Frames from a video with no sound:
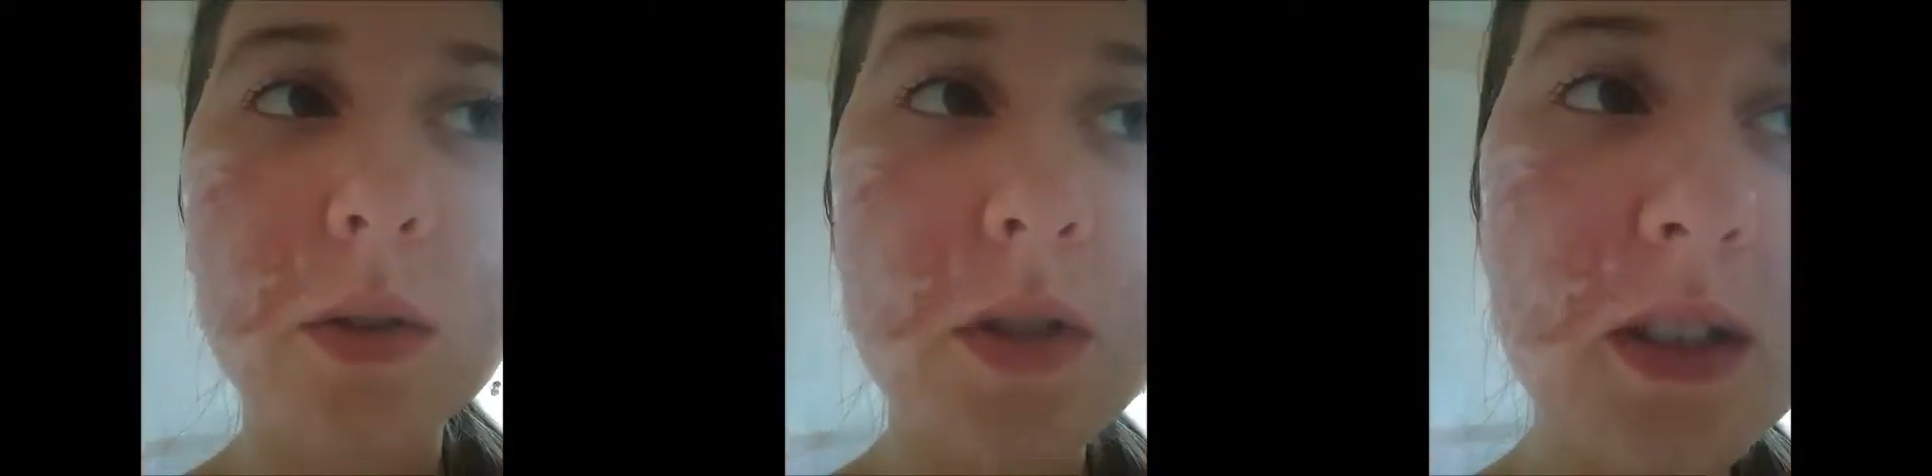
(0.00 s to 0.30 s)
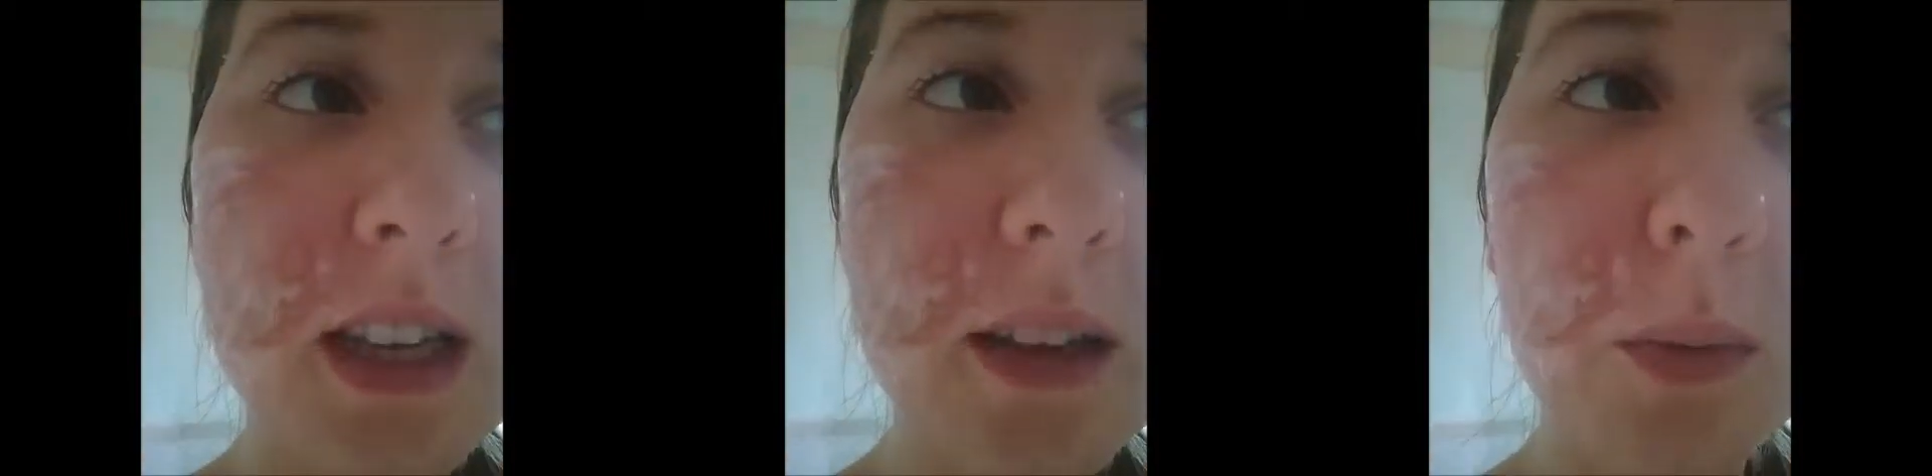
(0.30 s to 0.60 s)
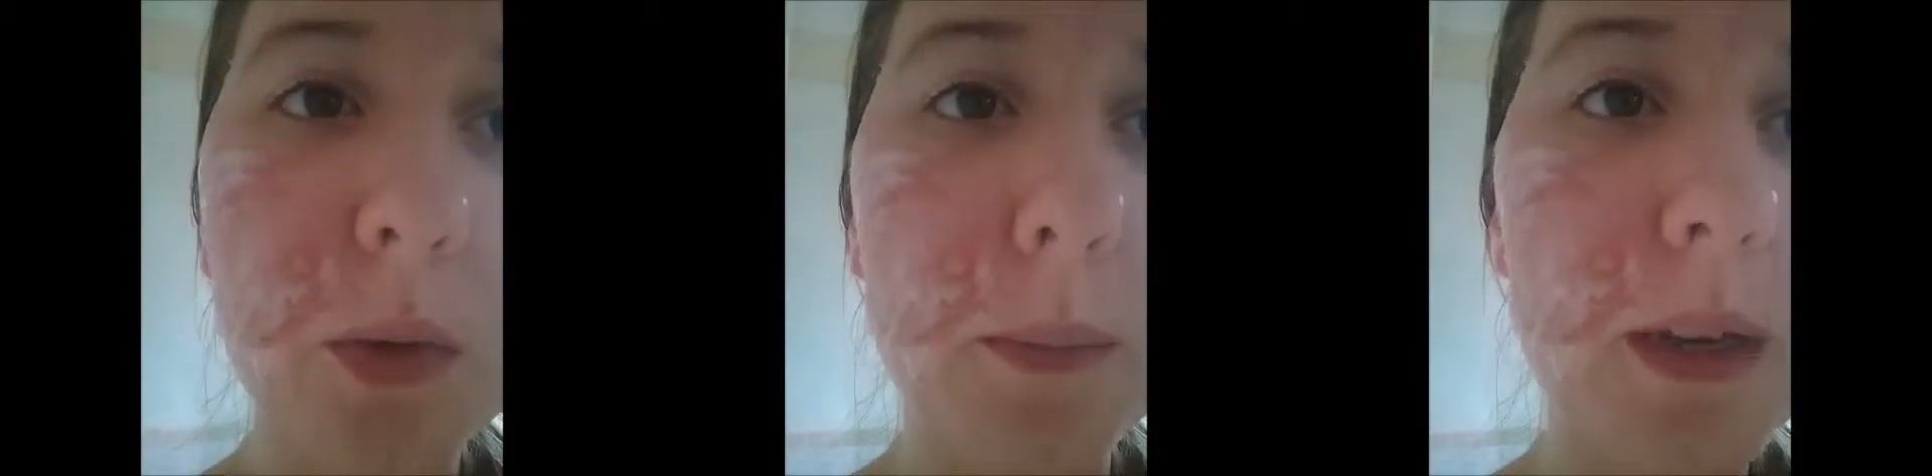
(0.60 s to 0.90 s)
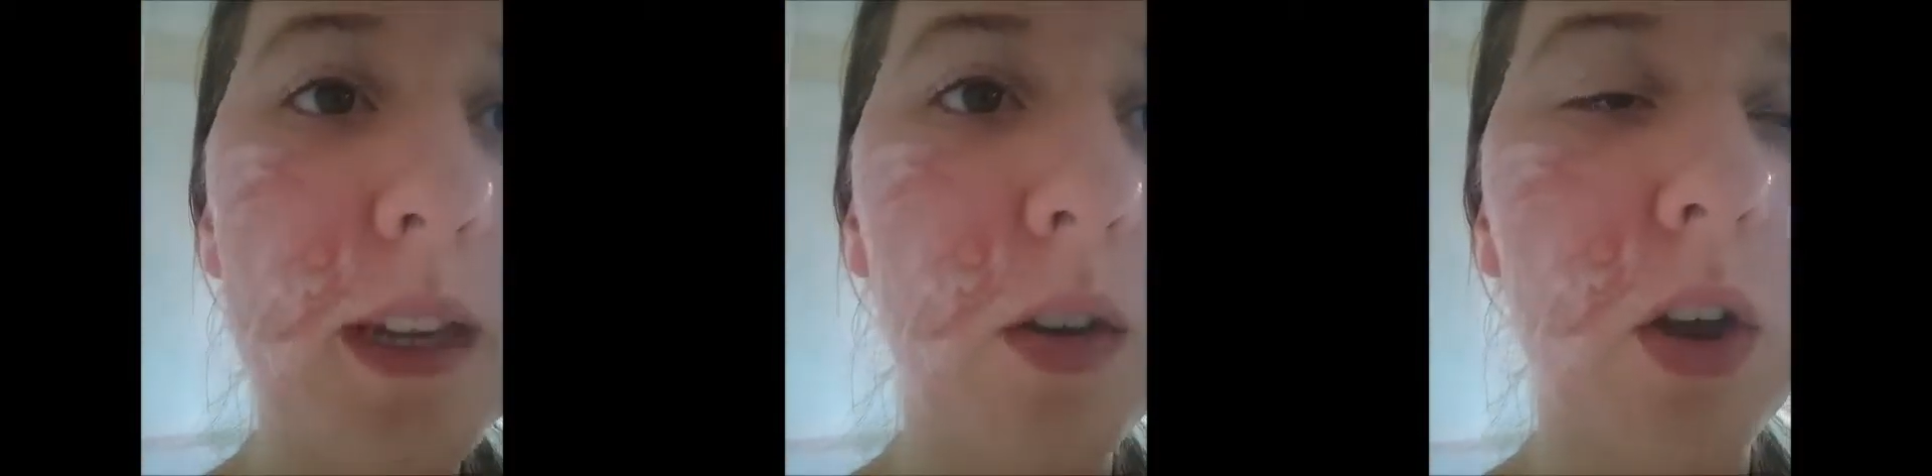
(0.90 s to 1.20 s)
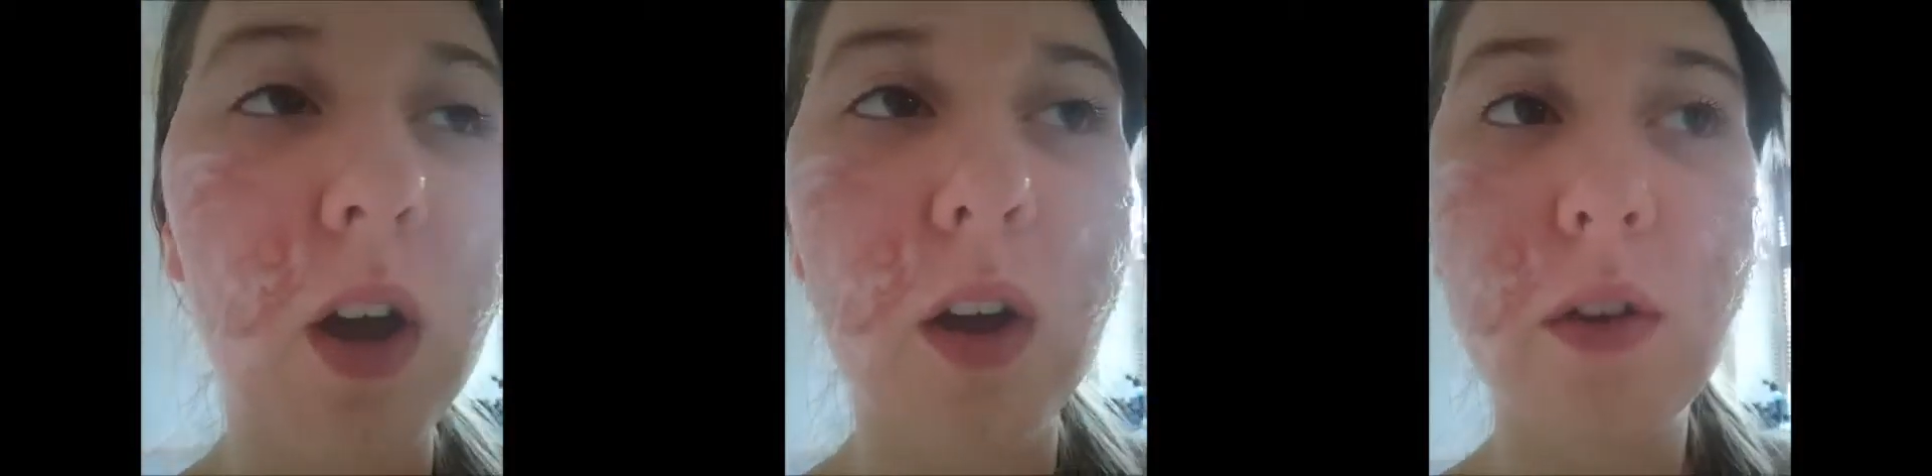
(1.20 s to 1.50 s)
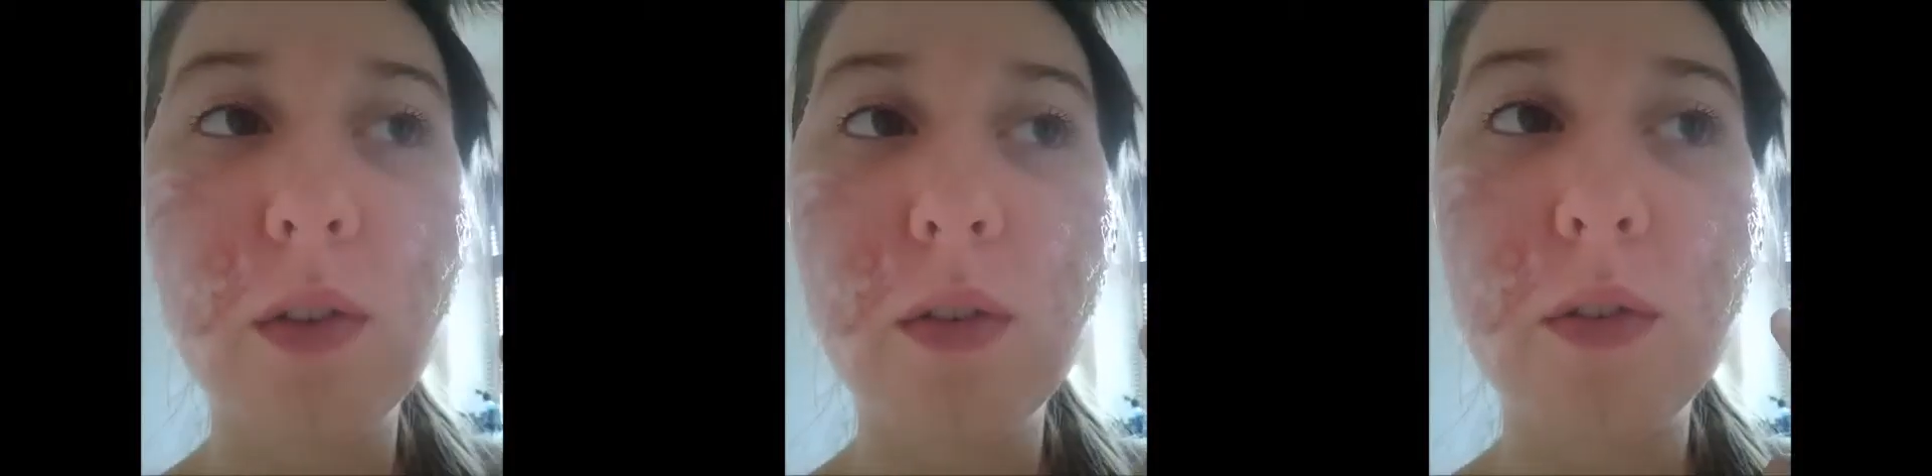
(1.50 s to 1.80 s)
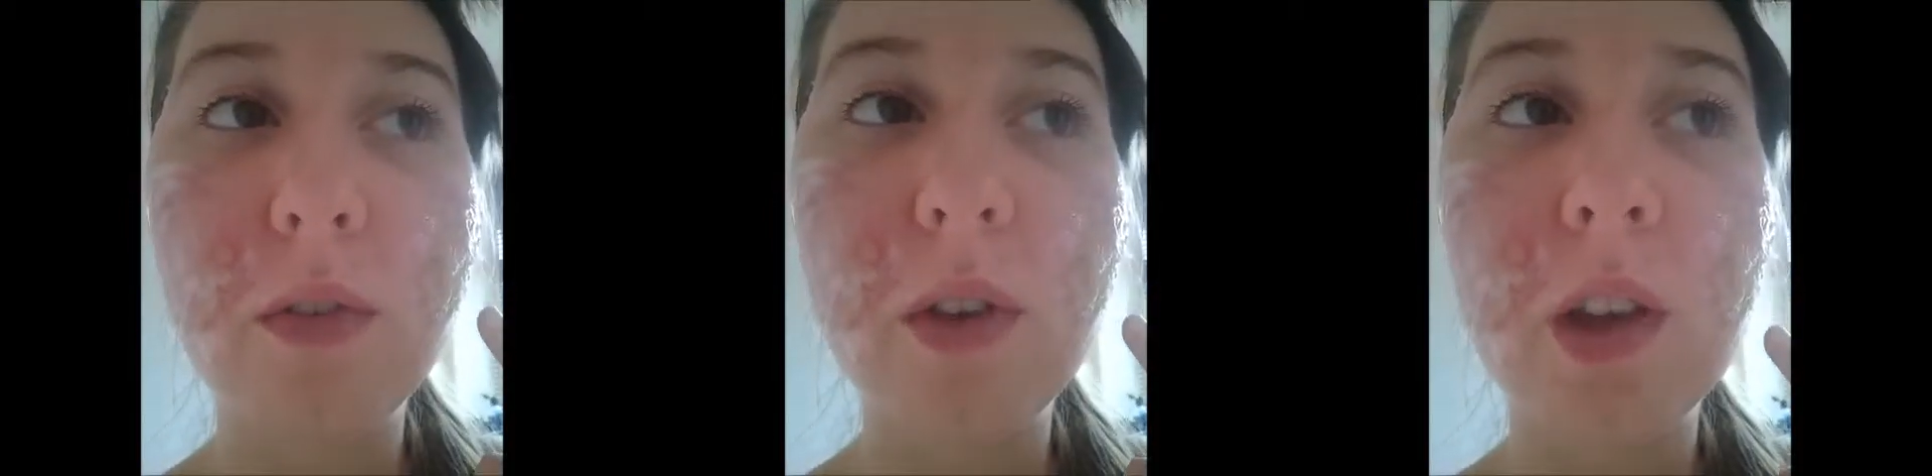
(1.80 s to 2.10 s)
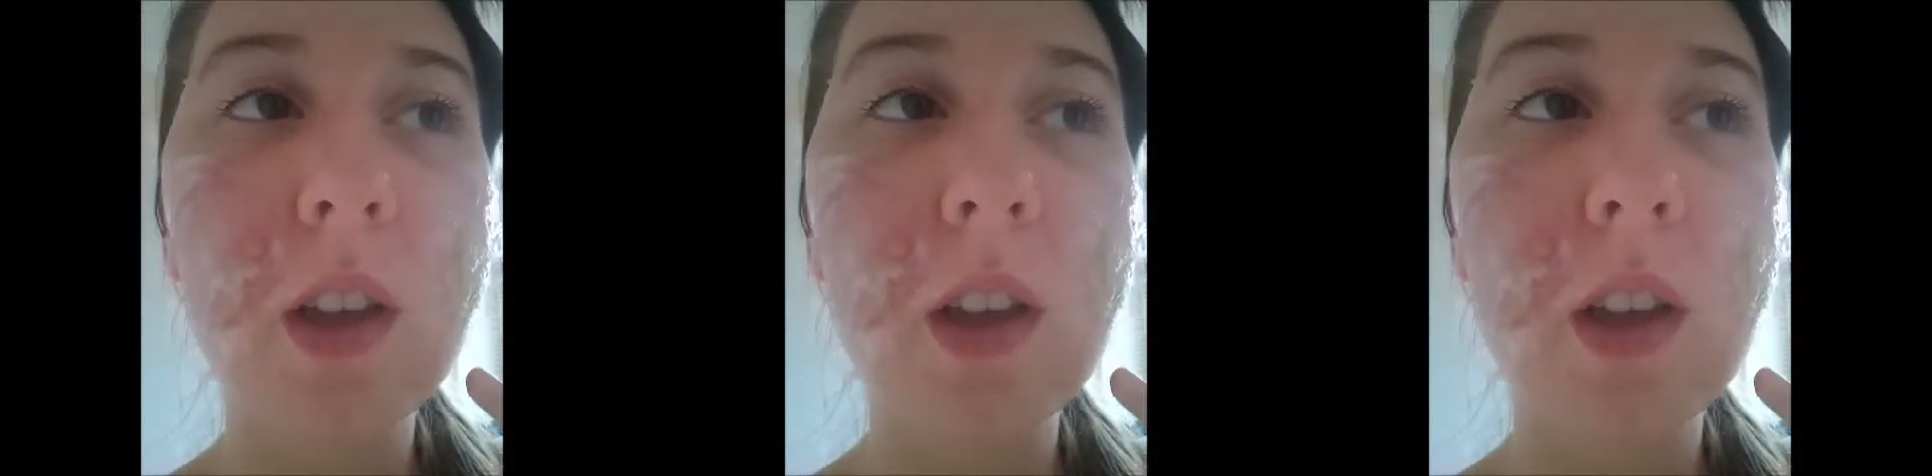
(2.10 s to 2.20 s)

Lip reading: skin will peel off,